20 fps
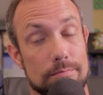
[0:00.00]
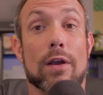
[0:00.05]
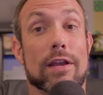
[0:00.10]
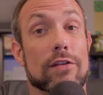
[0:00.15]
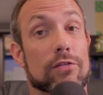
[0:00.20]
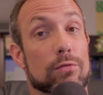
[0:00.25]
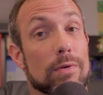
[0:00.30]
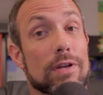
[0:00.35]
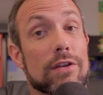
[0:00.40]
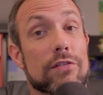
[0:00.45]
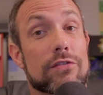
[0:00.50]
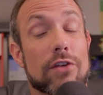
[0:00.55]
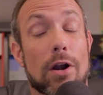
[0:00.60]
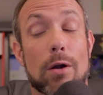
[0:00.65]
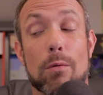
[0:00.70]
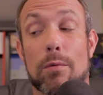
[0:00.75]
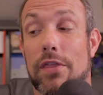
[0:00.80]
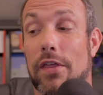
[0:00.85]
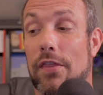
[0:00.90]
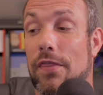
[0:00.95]
Okay, so we're going to
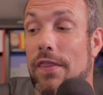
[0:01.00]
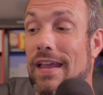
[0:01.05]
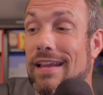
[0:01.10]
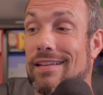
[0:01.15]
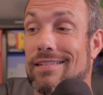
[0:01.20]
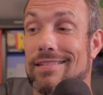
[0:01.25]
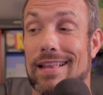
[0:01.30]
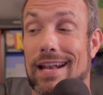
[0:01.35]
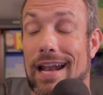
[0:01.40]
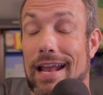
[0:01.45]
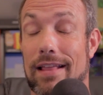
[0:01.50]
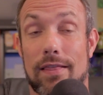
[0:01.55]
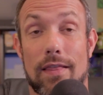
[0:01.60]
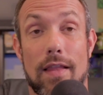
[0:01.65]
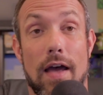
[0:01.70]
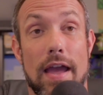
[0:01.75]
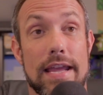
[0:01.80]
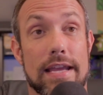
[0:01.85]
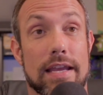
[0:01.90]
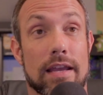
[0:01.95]
start with the things that I
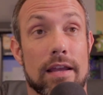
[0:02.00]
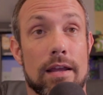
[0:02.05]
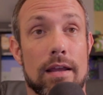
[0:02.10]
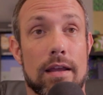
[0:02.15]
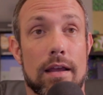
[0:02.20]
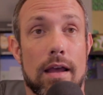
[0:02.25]
like.